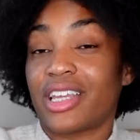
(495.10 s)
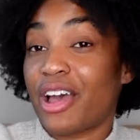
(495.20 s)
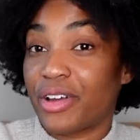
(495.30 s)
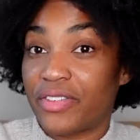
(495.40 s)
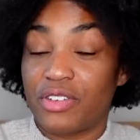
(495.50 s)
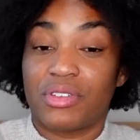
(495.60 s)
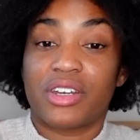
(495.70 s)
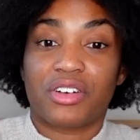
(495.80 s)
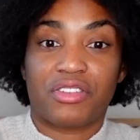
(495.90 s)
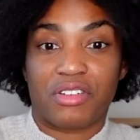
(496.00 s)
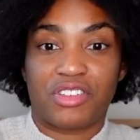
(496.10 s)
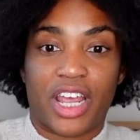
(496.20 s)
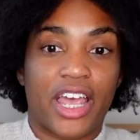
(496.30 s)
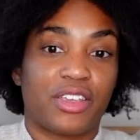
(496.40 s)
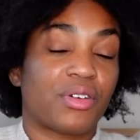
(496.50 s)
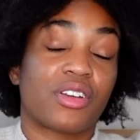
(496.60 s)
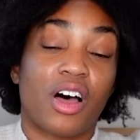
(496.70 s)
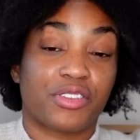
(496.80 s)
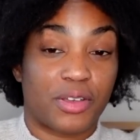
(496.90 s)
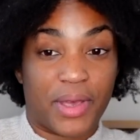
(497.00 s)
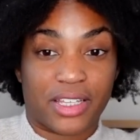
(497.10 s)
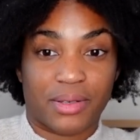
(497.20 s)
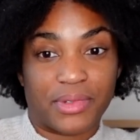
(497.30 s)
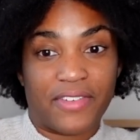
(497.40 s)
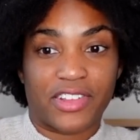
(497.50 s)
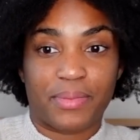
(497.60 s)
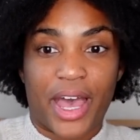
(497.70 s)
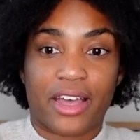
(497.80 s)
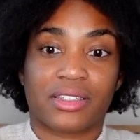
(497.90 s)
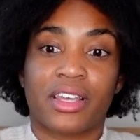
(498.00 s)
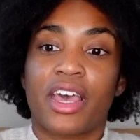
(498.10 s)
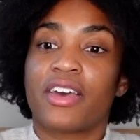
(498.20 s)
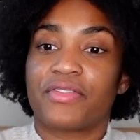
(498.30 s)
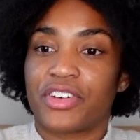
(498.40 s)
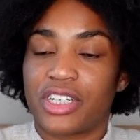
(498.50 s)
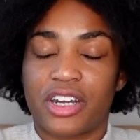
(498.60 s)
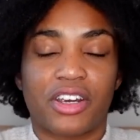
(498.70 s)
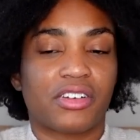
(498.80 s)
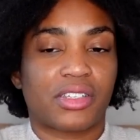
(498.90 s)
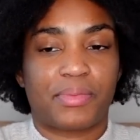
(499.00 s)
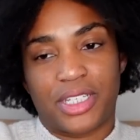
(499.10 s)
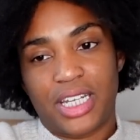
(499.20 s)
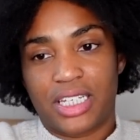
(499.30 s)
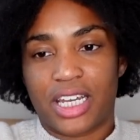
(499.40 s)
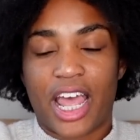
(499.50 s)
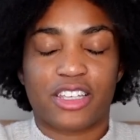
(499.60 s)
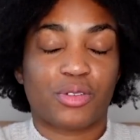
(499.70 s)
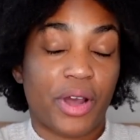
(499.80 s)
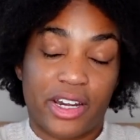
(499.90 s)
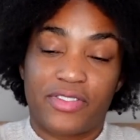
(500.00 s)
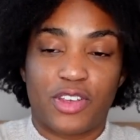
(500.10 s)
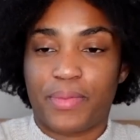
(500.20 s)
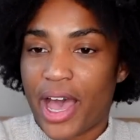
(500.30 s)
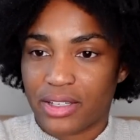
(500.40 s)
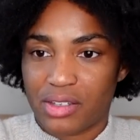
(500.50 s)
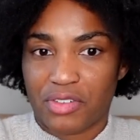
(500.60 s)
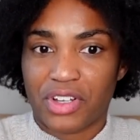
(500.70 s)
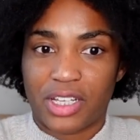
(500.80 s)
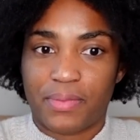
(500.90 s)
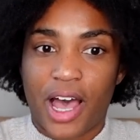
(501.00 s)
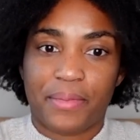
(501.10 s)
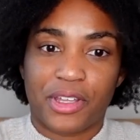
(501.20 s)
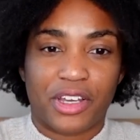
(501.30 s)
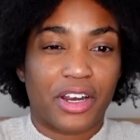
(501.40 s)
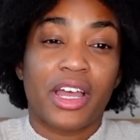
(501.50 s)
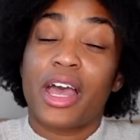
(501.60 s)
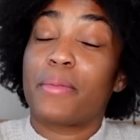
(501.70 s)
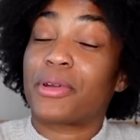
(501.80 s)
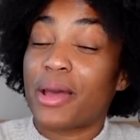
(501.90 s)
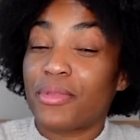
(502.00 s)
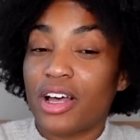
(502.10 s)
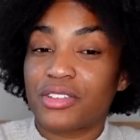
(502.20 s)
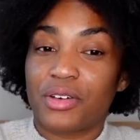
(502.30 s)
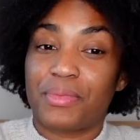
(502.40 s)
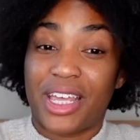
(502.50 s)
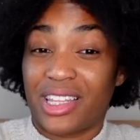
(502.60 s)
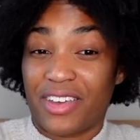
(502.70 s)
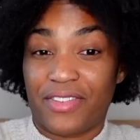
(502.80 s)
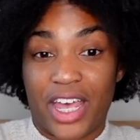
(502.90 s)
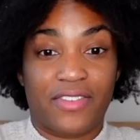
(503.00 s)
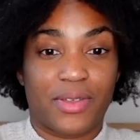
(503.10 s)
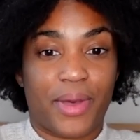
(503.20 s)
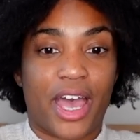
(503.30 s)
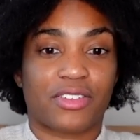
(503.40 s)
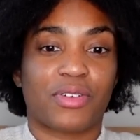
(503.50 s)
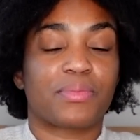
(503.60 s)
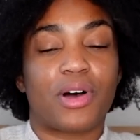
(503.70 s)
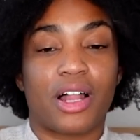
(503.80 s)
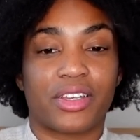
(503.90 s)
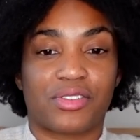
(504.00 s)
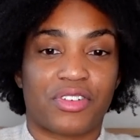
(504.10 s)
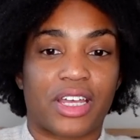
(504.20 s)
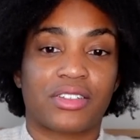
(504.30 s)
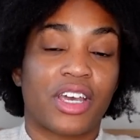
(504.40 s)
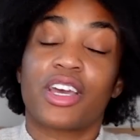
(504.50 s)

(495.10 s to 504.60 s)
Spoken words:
Now, if you knit or crochet, you can also make some lovely bags. For knitters, Petite Knit has quite a few bags that are really popular, but I'm also mainly a fan of the bags from Paula Strict.